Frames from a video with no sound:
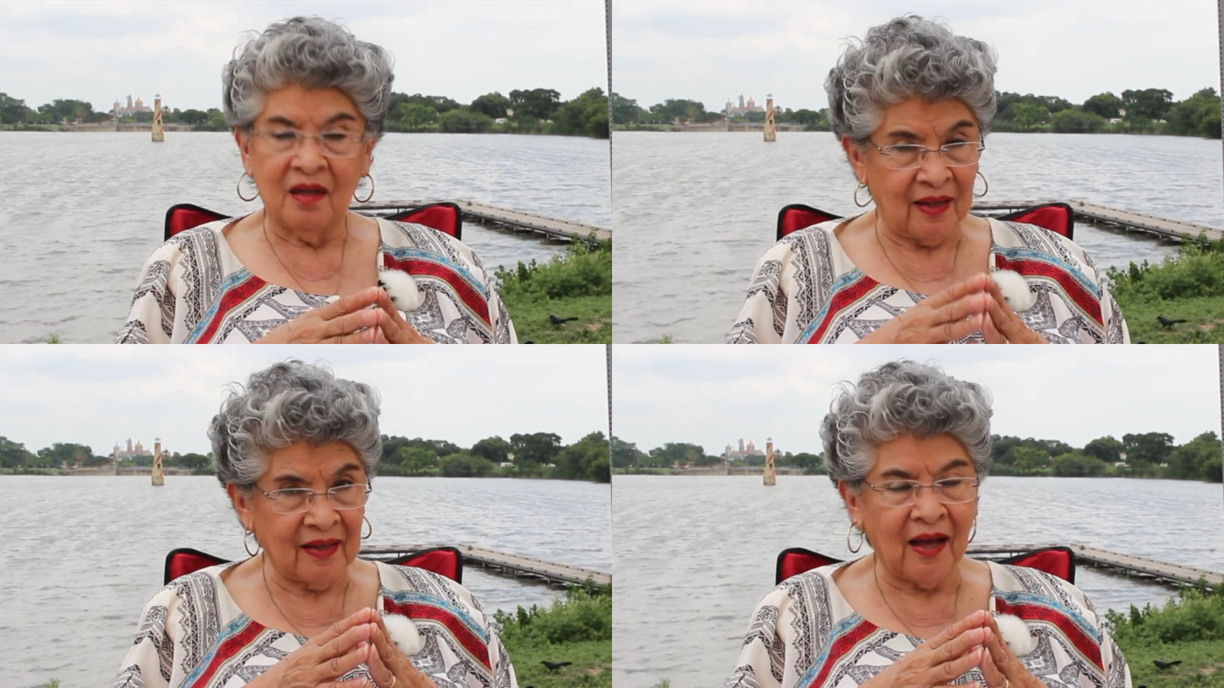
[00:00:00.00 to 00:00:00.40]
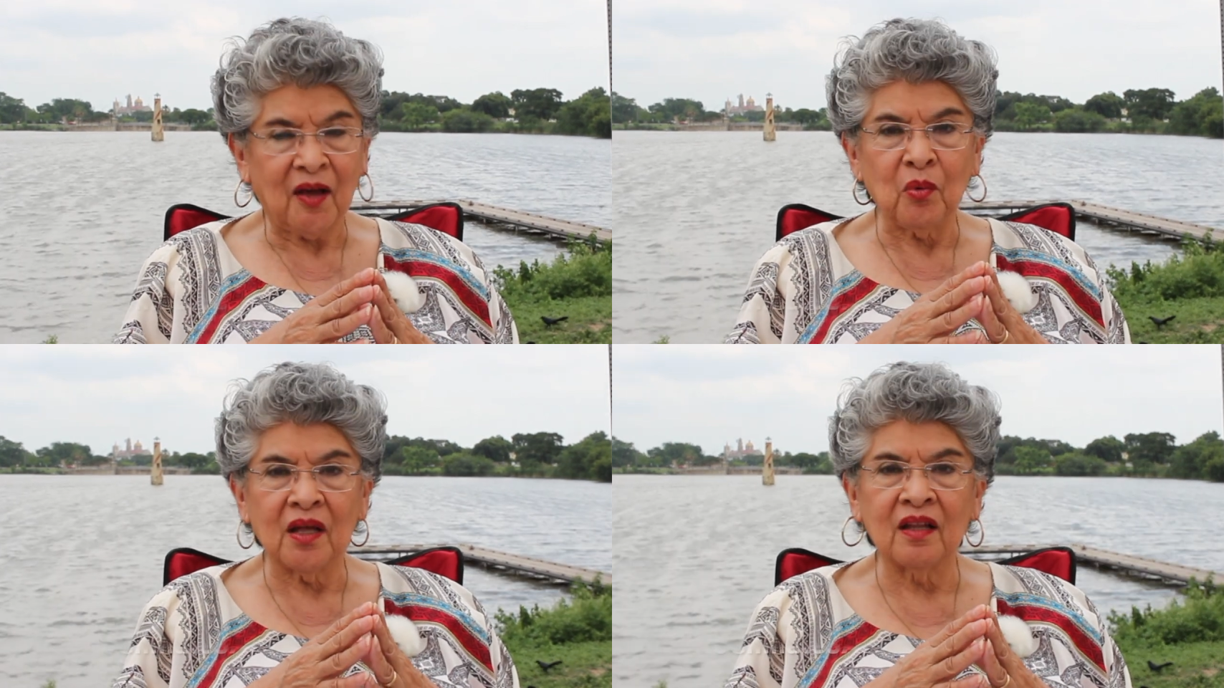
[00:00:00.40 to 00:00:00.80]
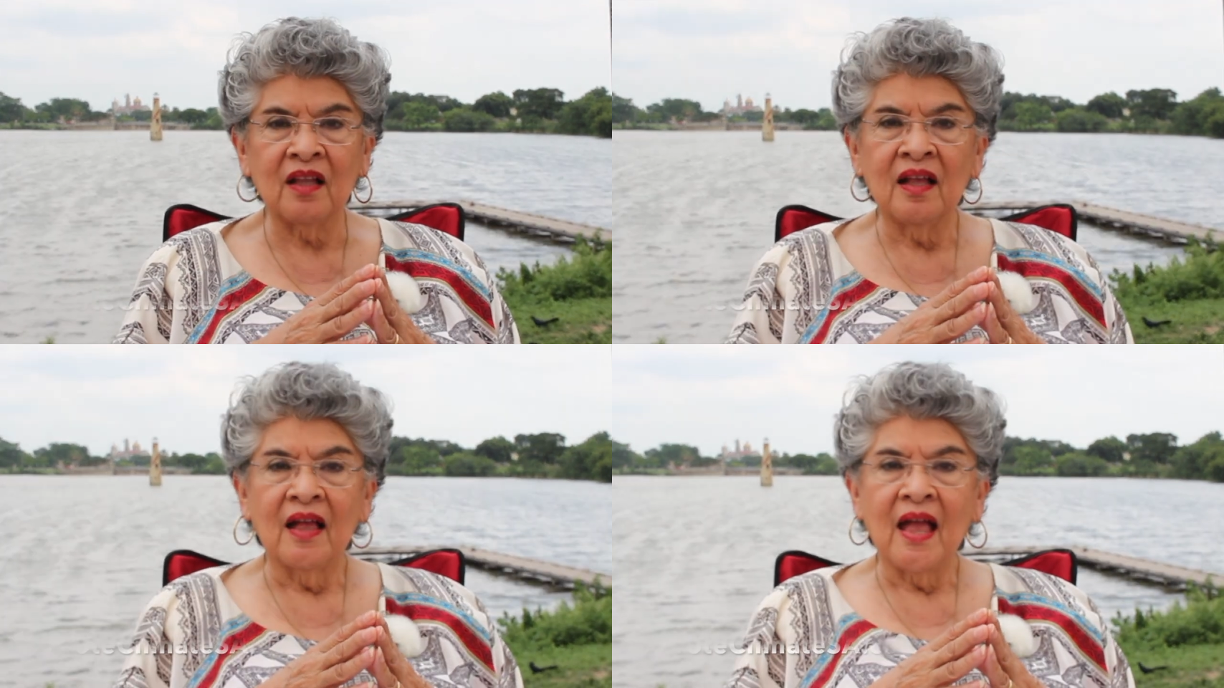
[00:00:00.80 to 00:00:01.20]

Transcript: like I will